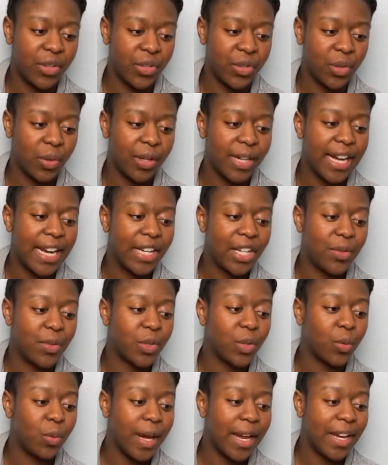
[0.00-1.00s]
story, and it's
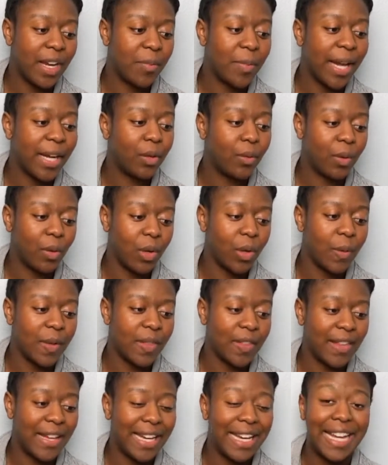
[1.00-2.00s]
created by Growing
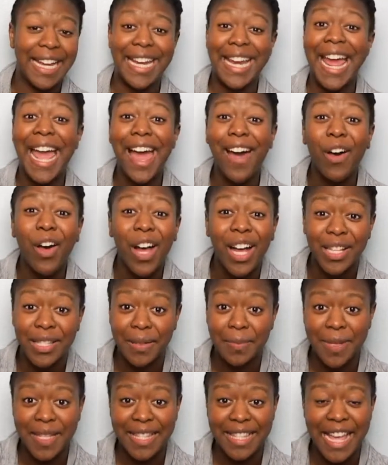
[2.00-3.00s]
with Lady. And how
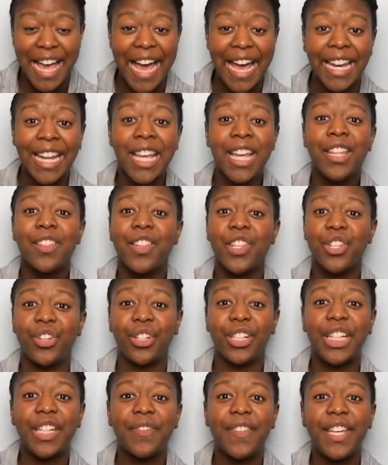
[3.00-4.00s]
awesome is that? That you're
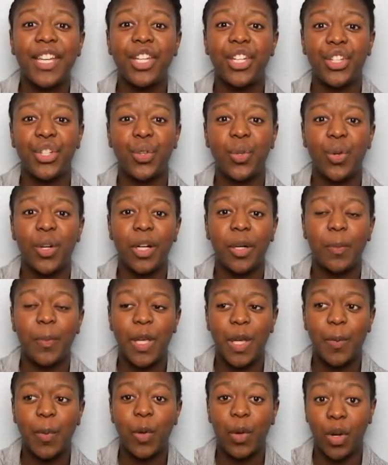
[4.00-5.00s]
giving your
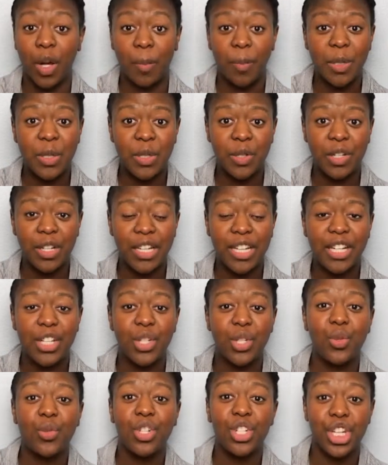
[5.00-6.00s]
people an opportunity
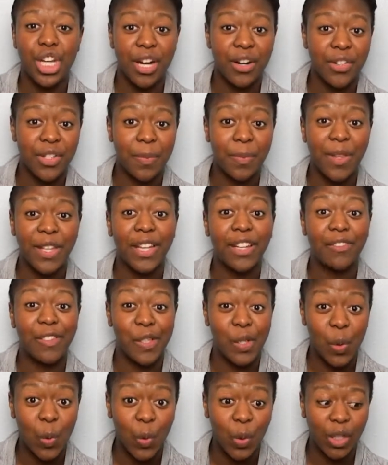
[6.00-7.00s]
to share something of
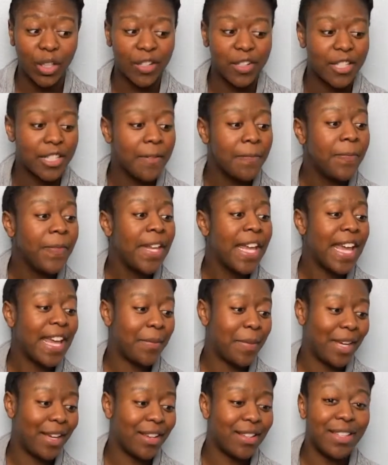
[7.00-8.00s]
yours
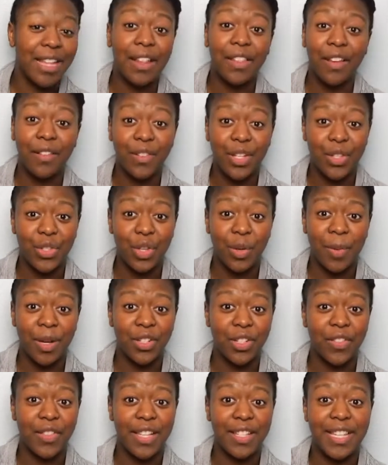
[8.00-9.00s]
because they loved it so much
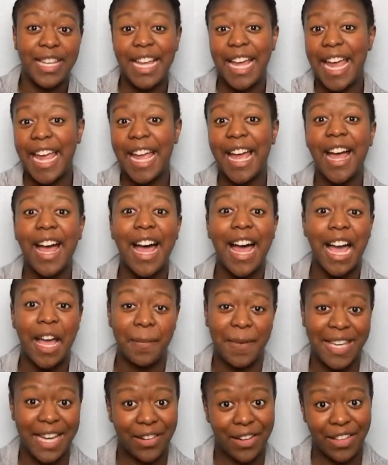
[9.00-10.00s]
that they say, hey, I'm
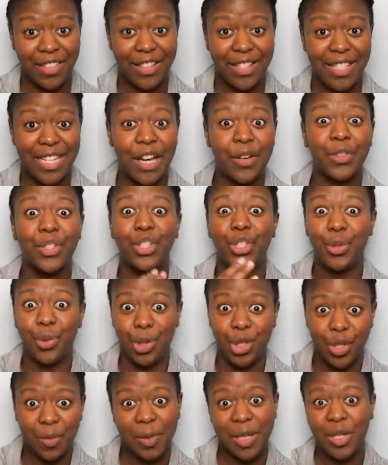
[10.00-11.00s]
counting this down, you
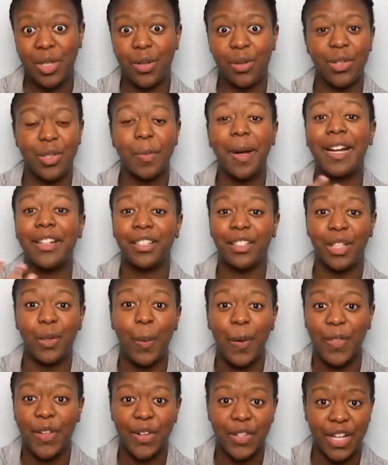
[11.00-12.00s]
should be too, is practically
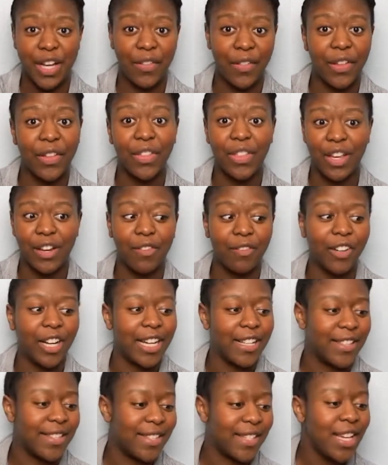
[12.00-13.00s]
what they're telling their
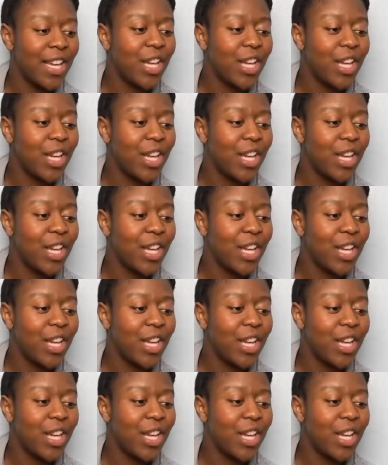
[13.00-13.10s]
friends.